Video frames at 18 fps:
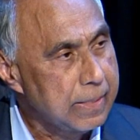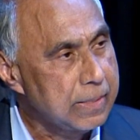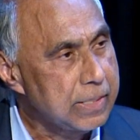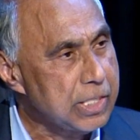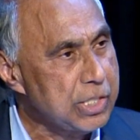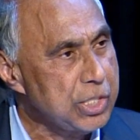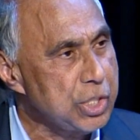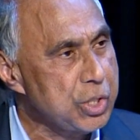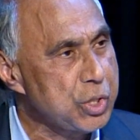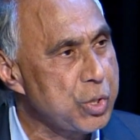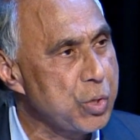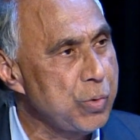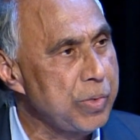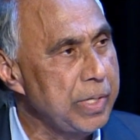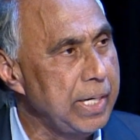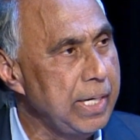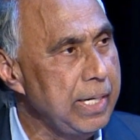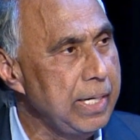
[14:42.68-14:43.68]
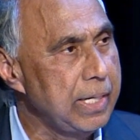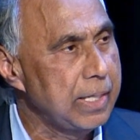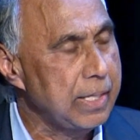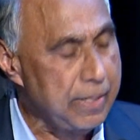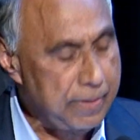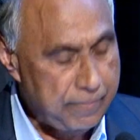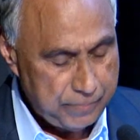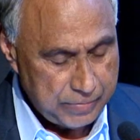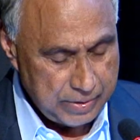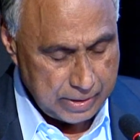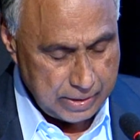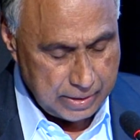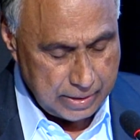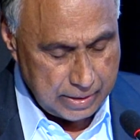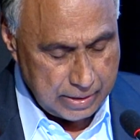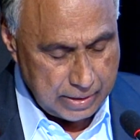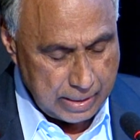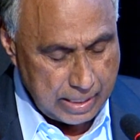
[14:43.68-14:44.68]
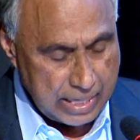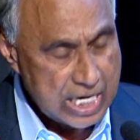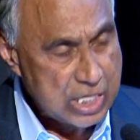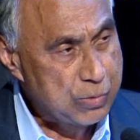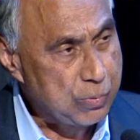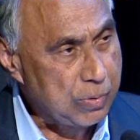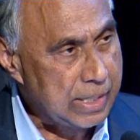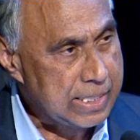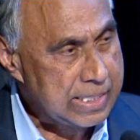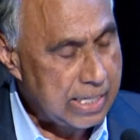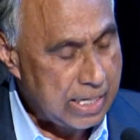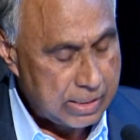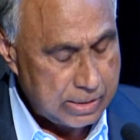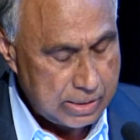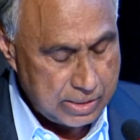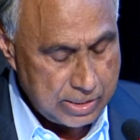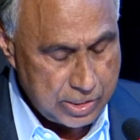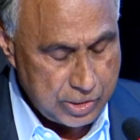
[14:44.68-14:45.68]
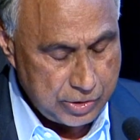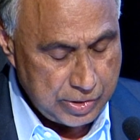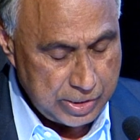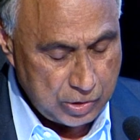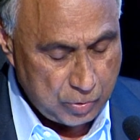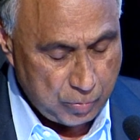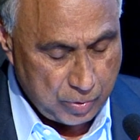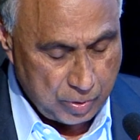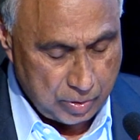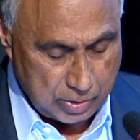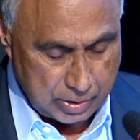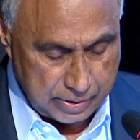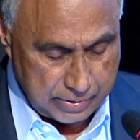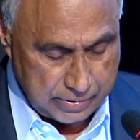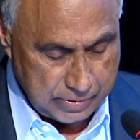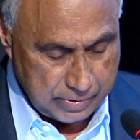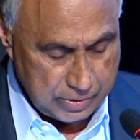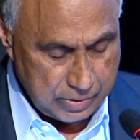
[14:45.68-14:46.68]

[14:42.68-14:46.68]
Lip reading: This is true in India as well as other countries in the world.